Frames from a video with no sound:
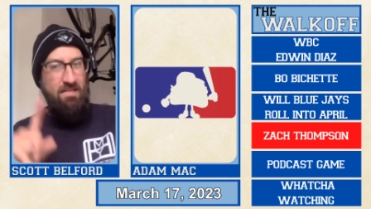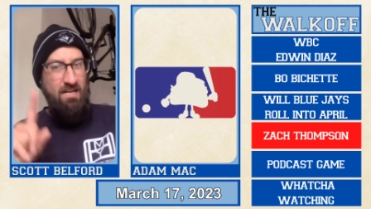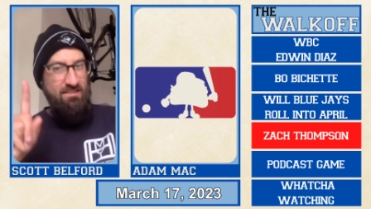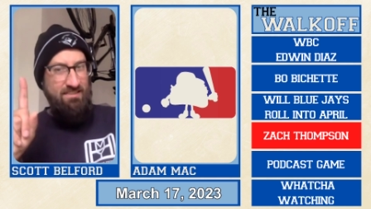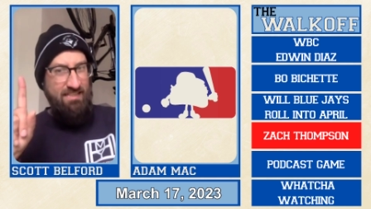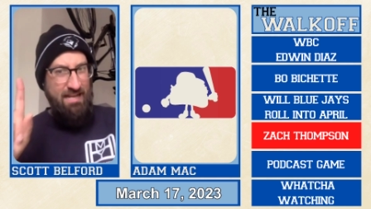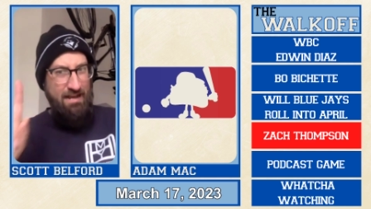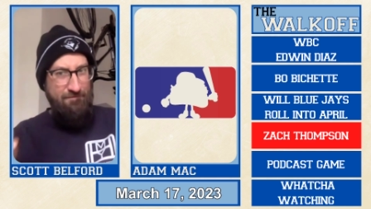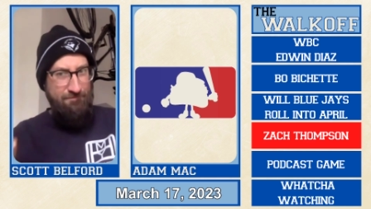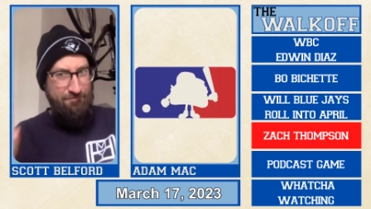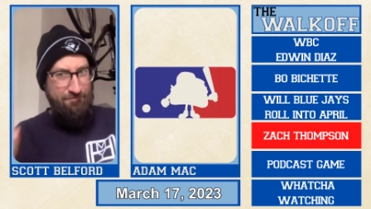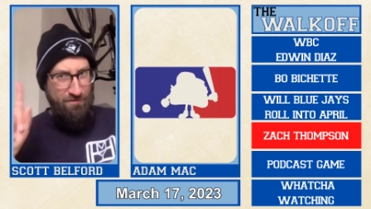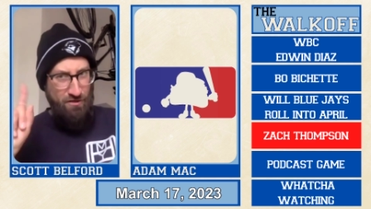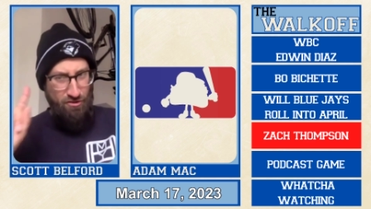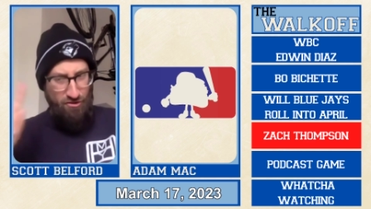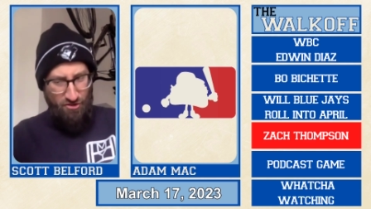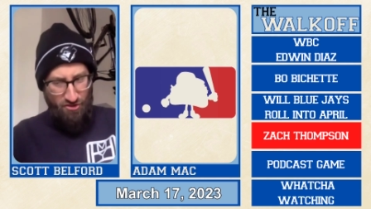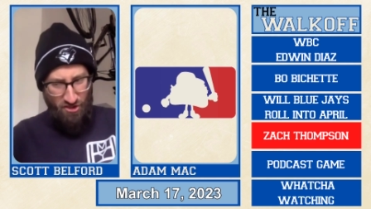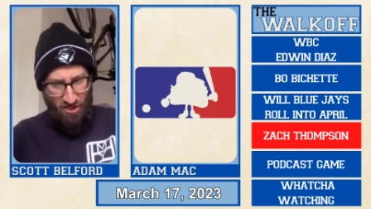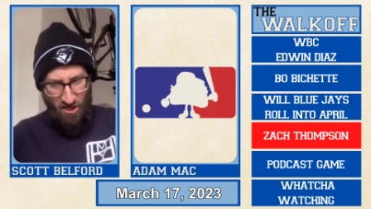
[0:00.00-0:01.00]
Because of that
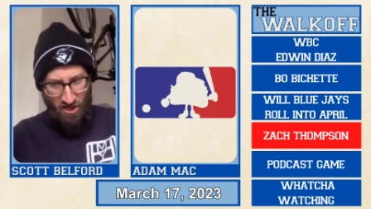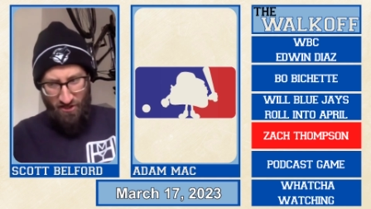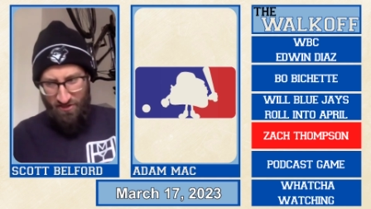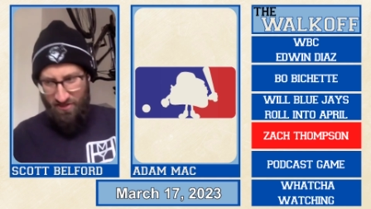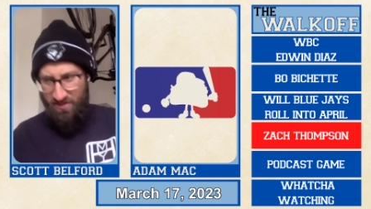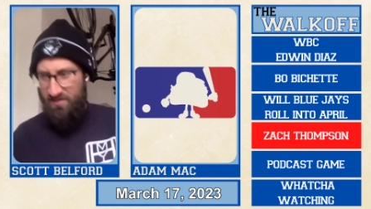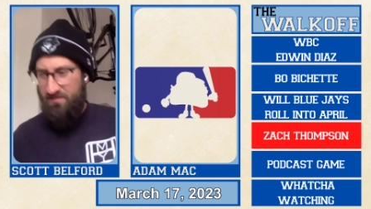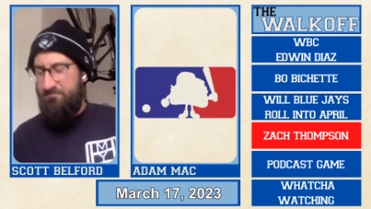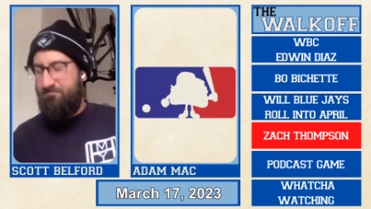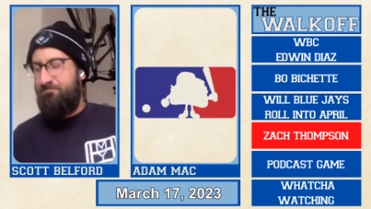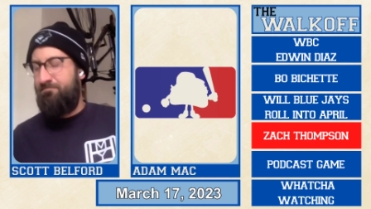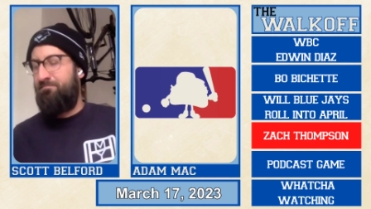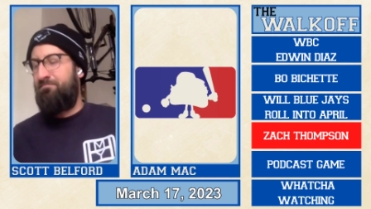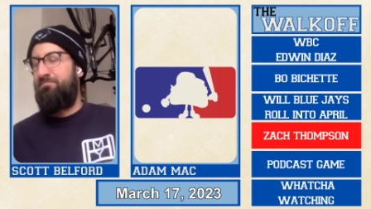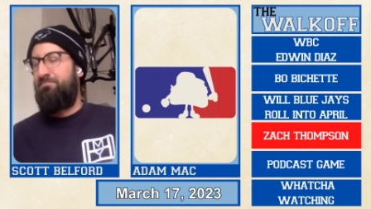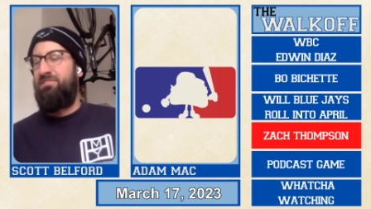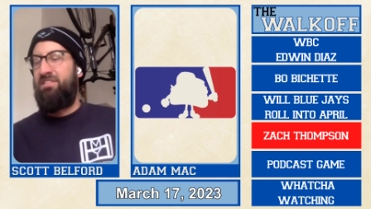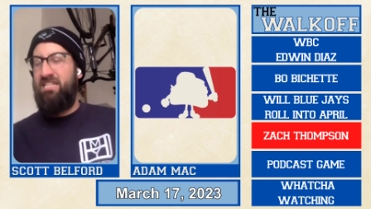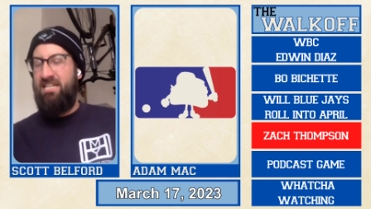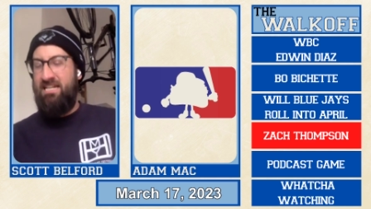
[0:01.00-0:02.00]
first start.
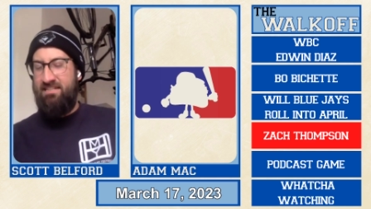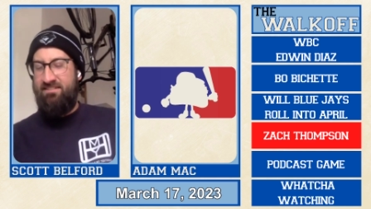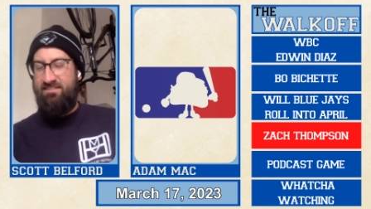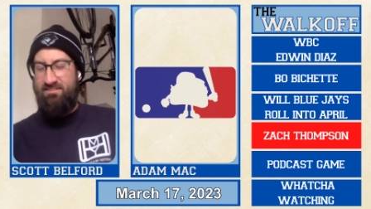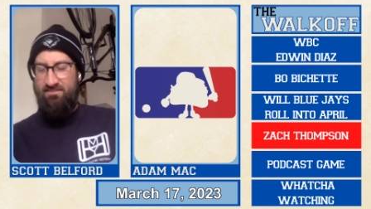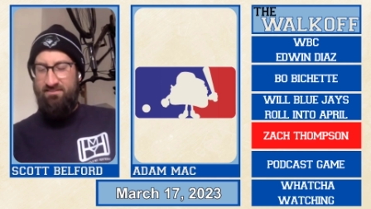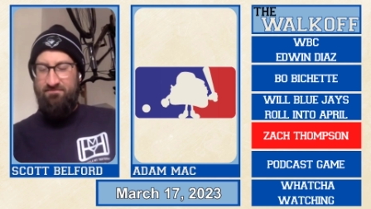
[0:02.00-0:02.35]
Yes.